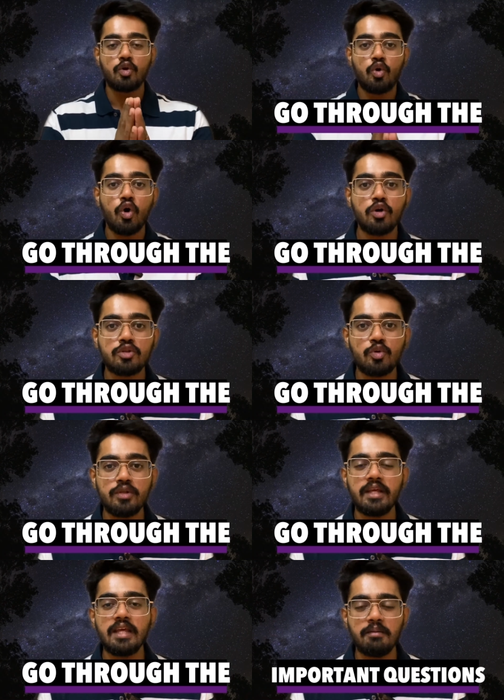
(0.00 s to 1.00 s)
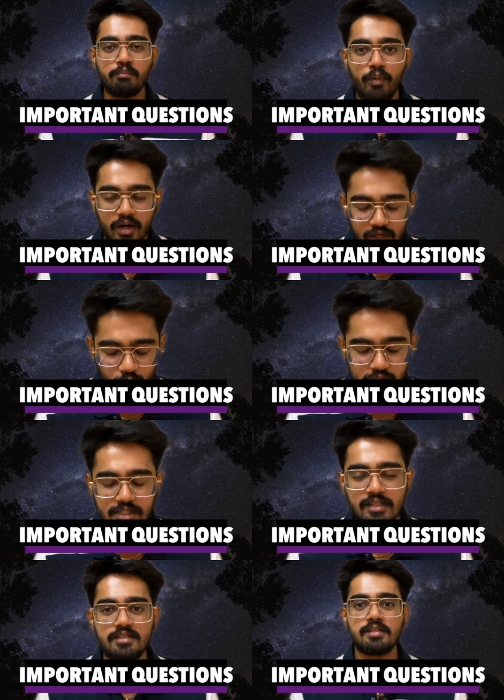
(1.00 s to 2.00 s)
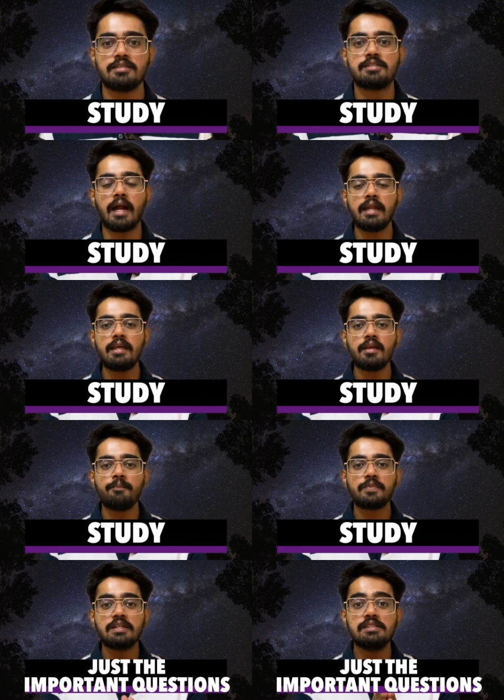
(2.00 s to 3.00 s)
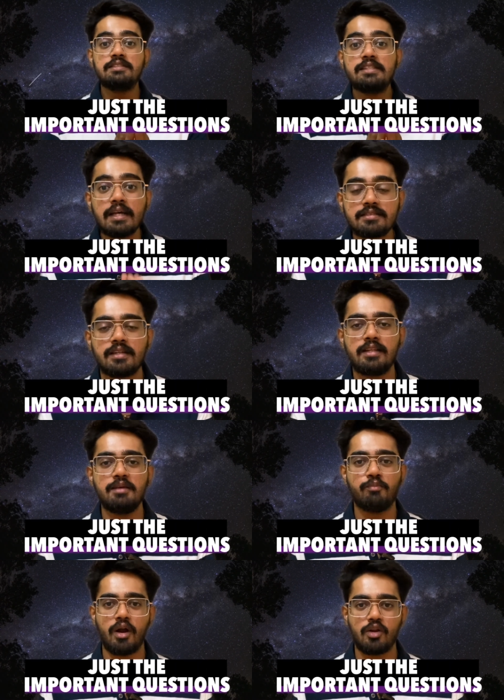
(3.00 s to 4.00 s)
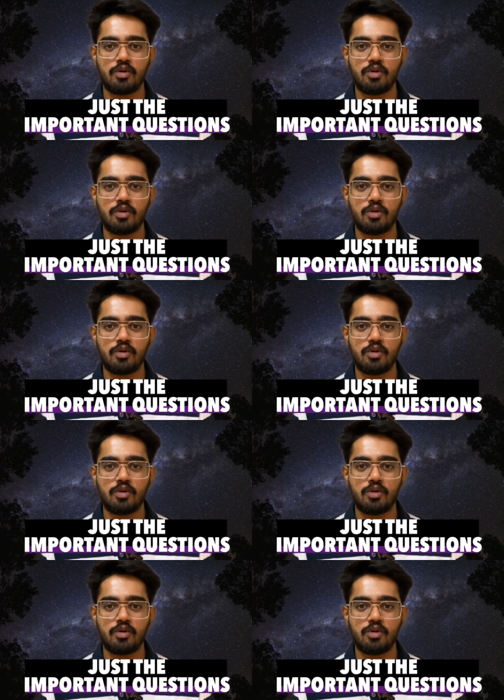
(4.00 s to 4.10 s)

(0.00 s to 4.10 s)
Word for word: Go through the important questions, study just the important